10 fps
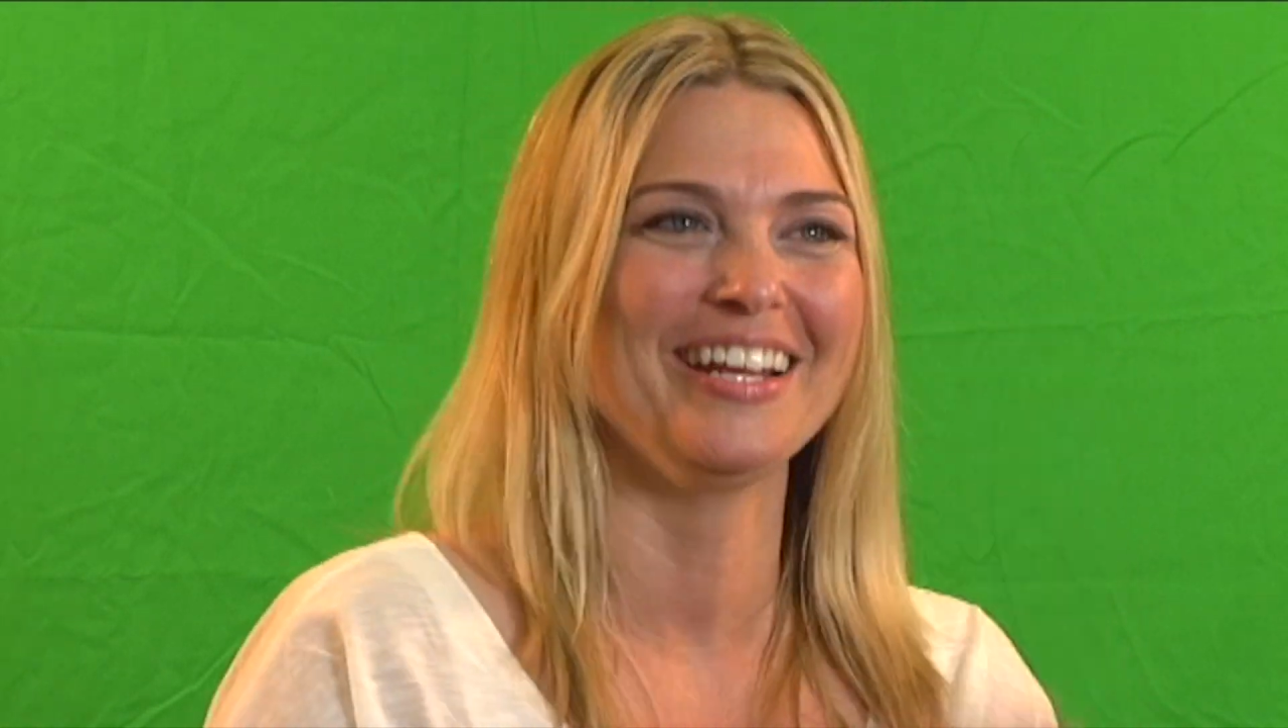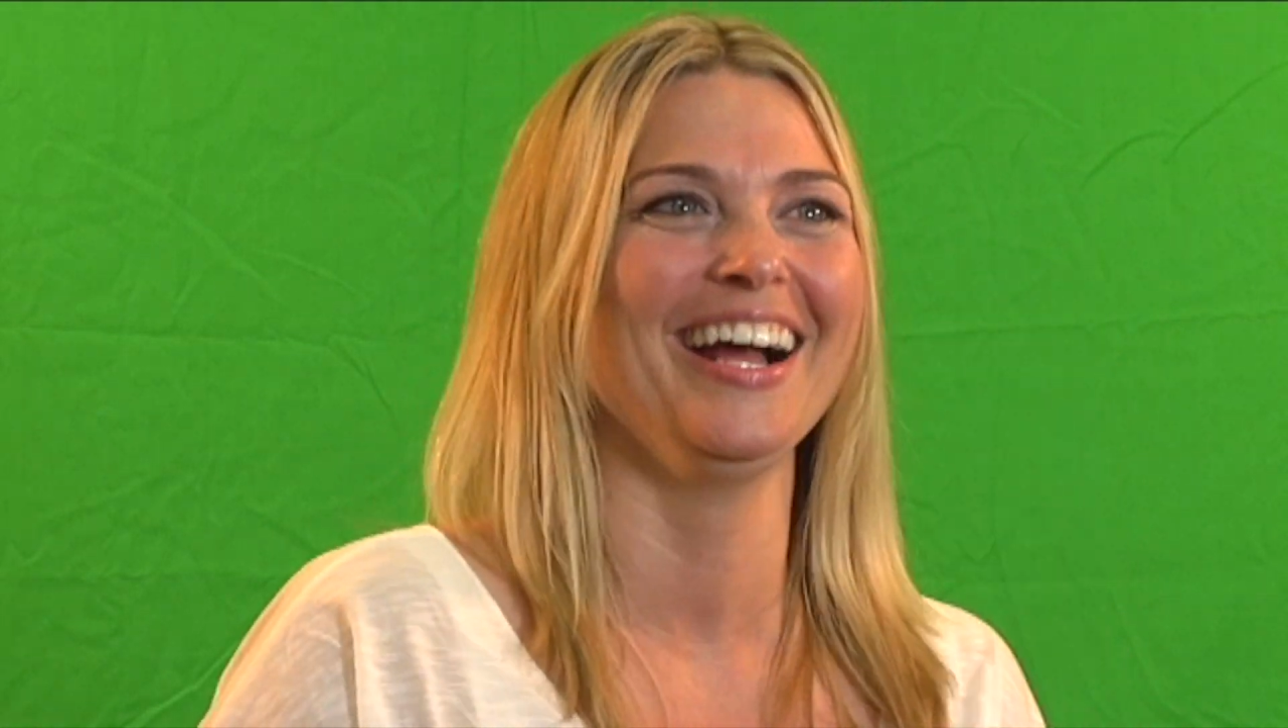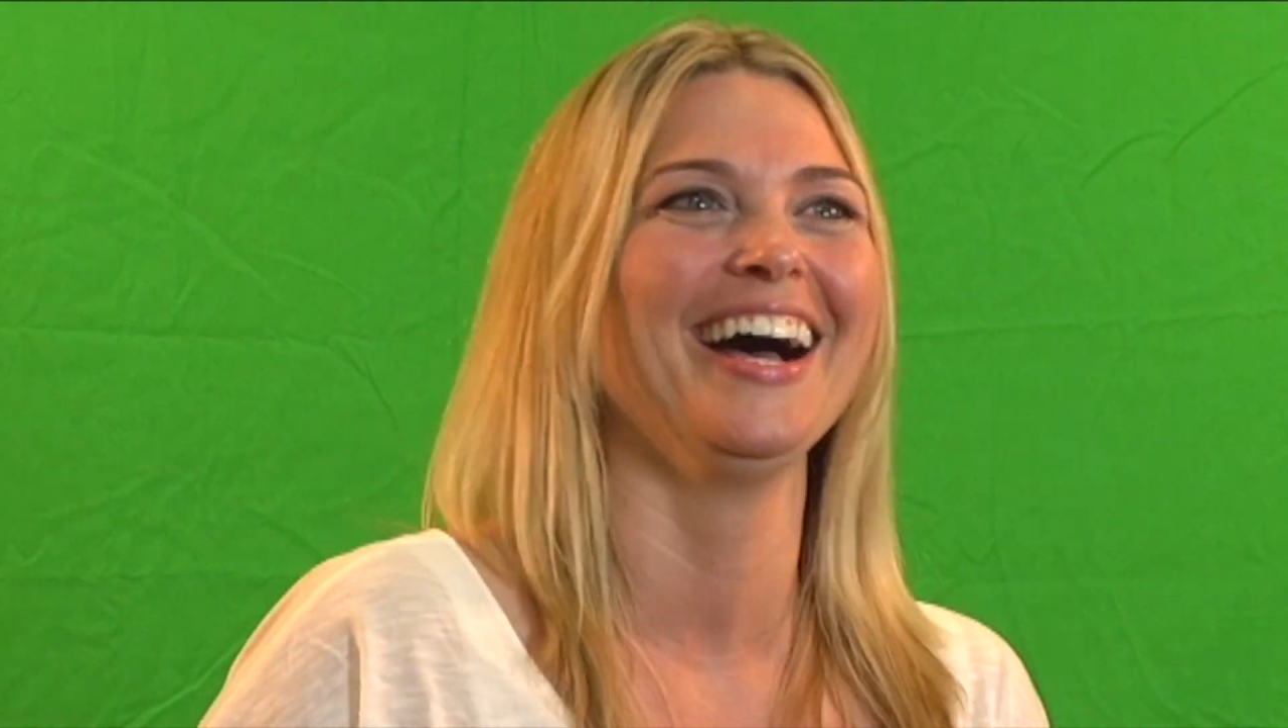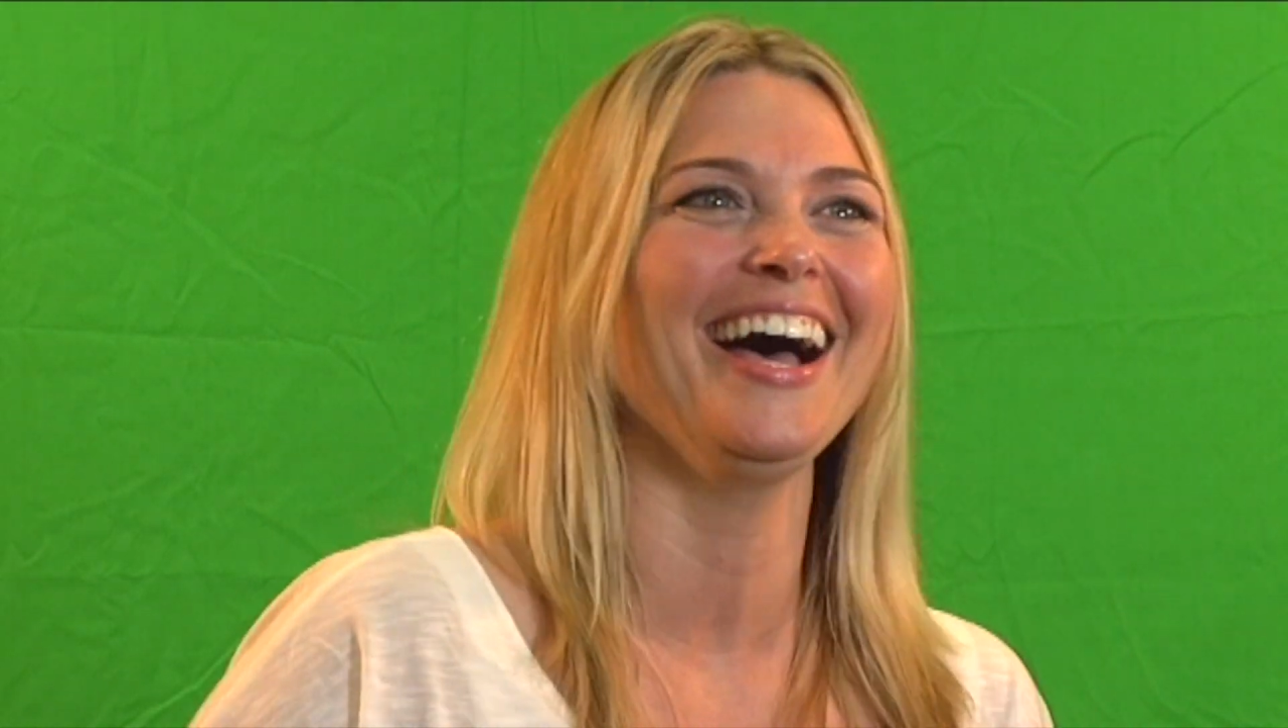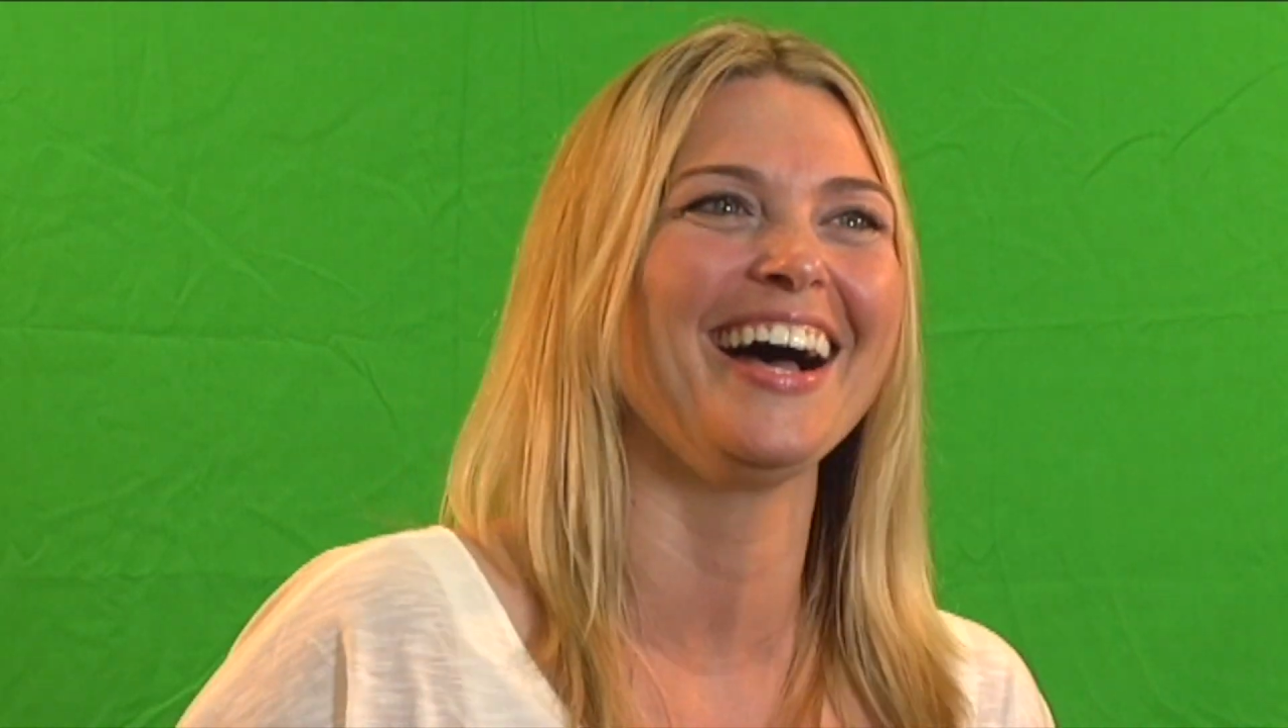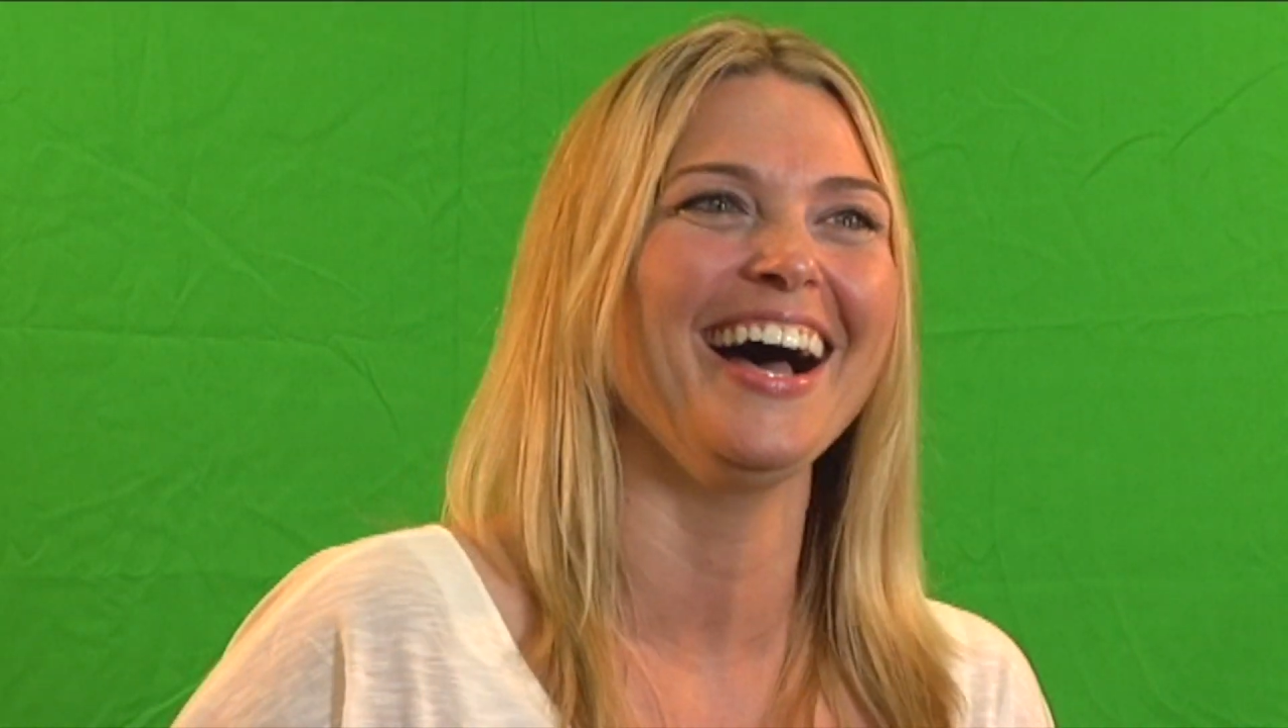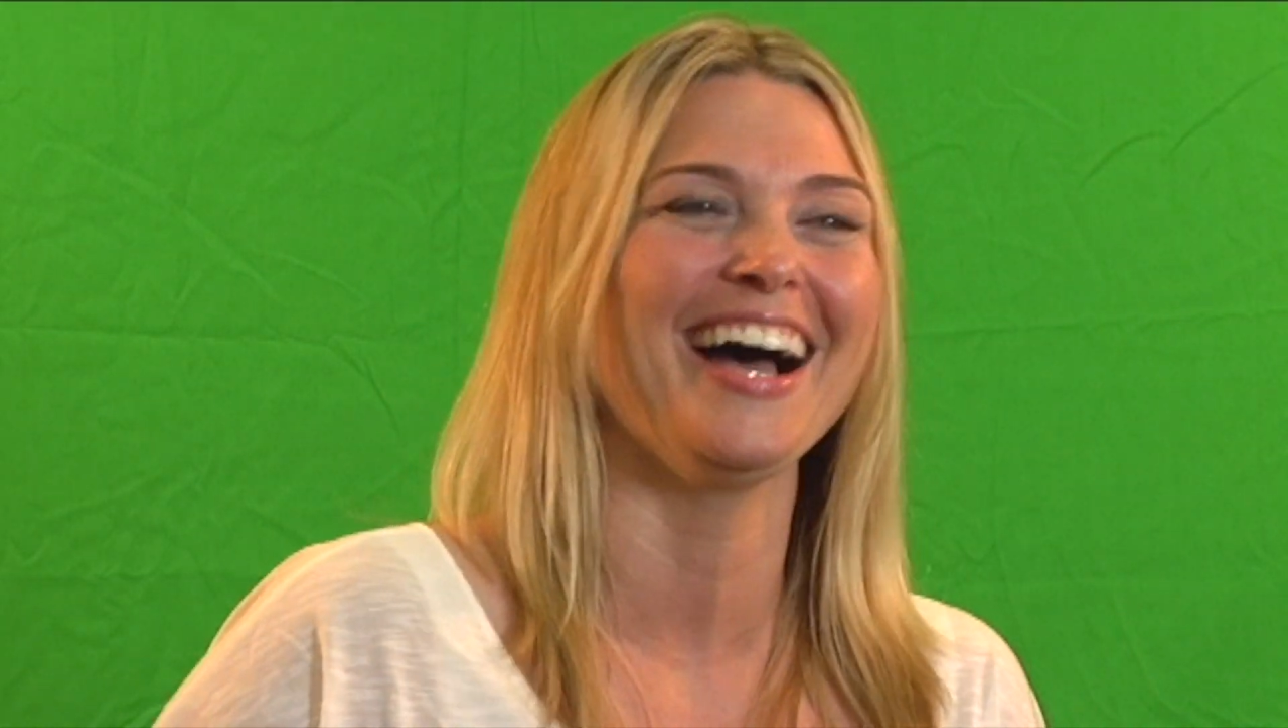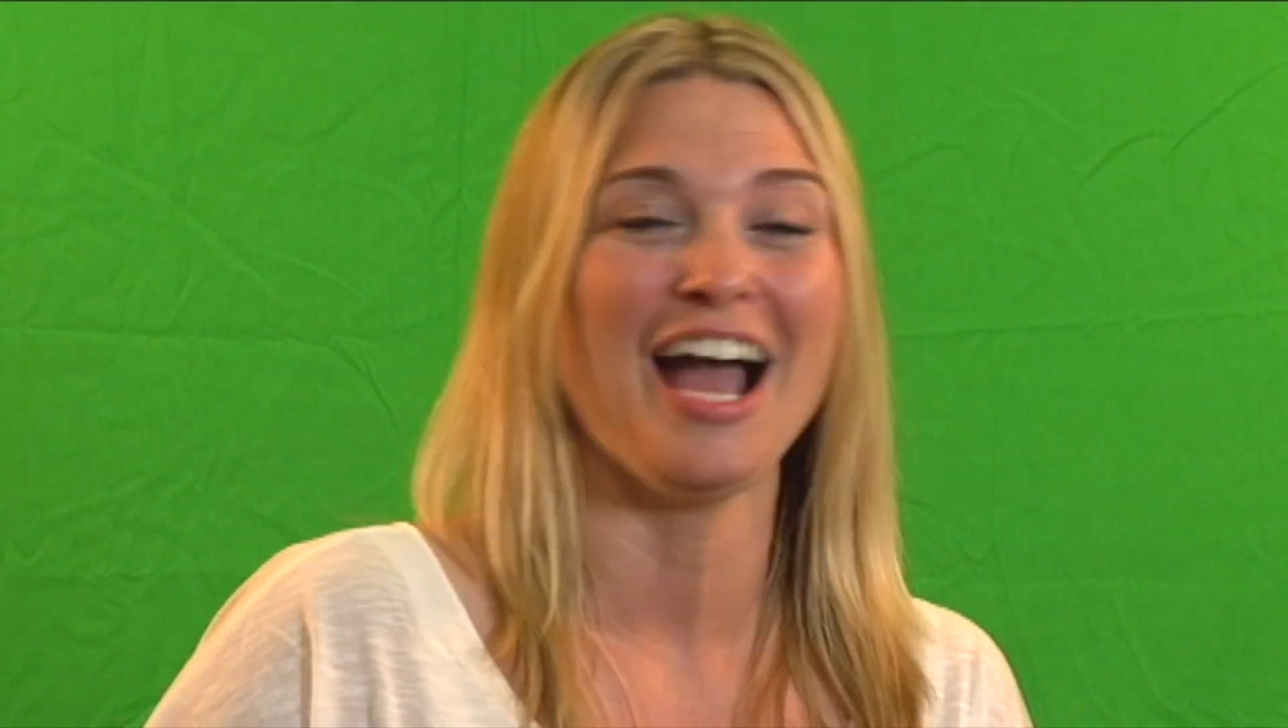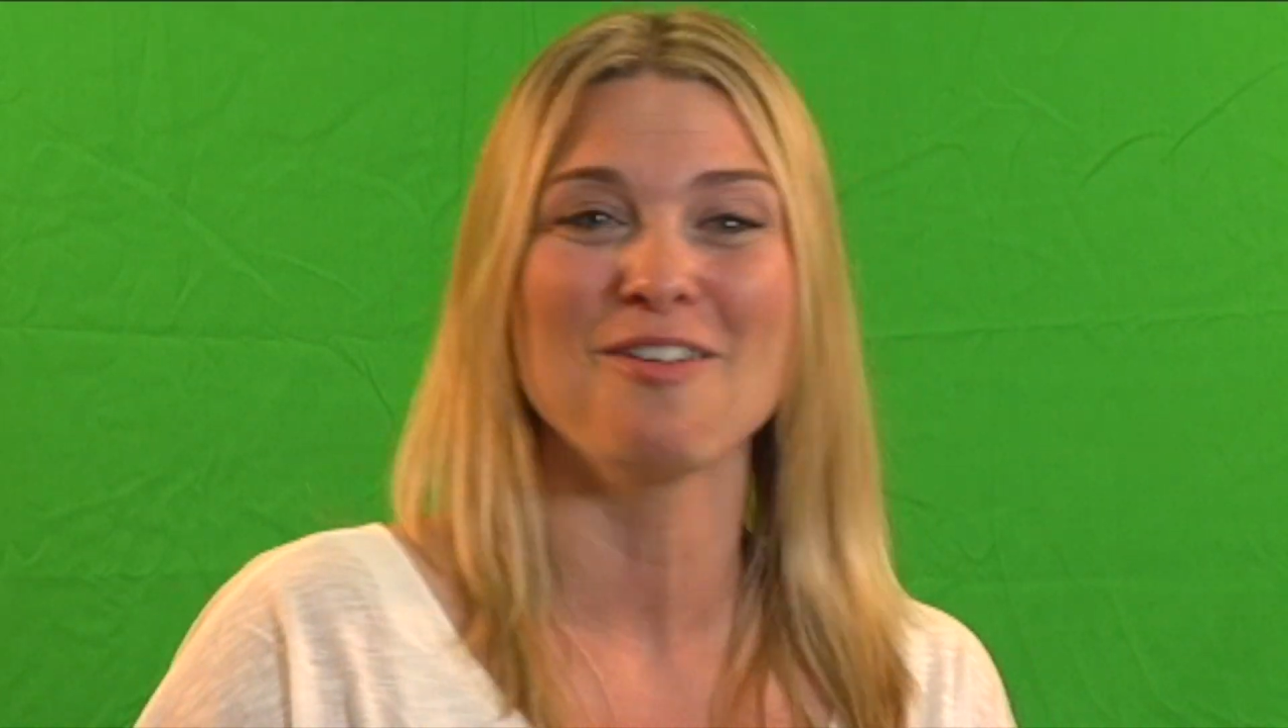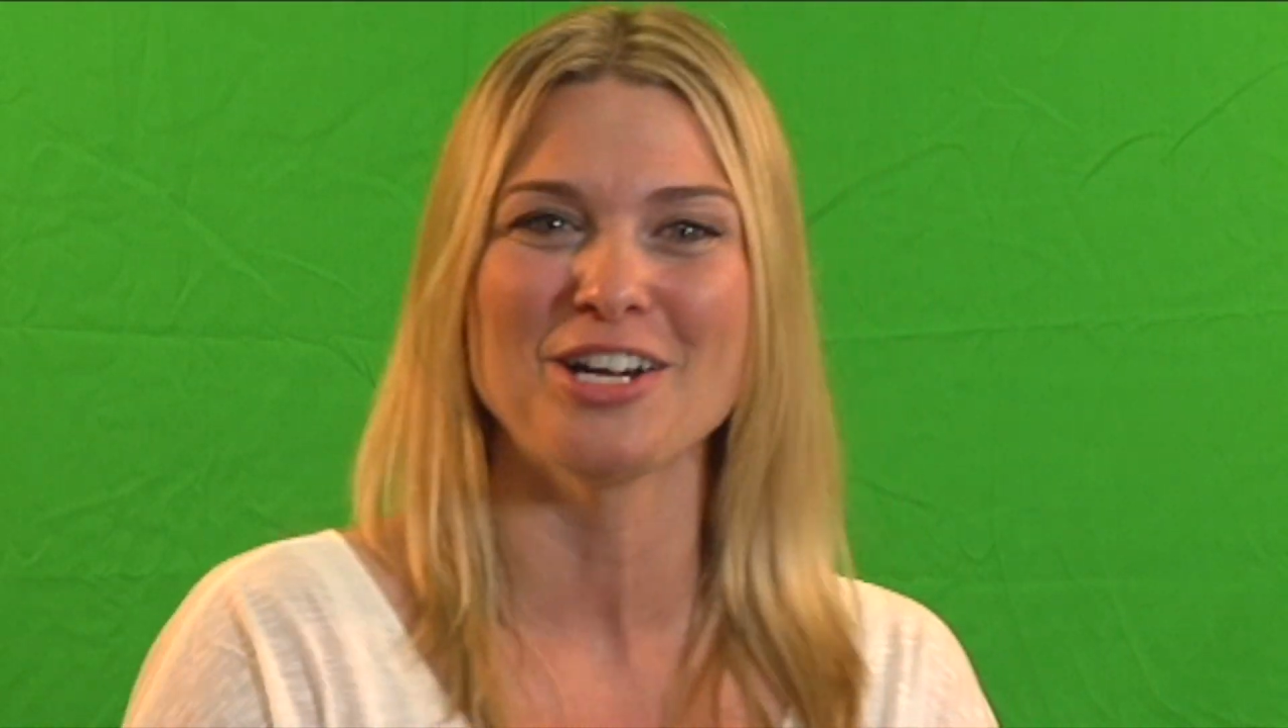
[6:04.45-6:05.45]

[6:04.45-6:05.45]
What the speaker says: I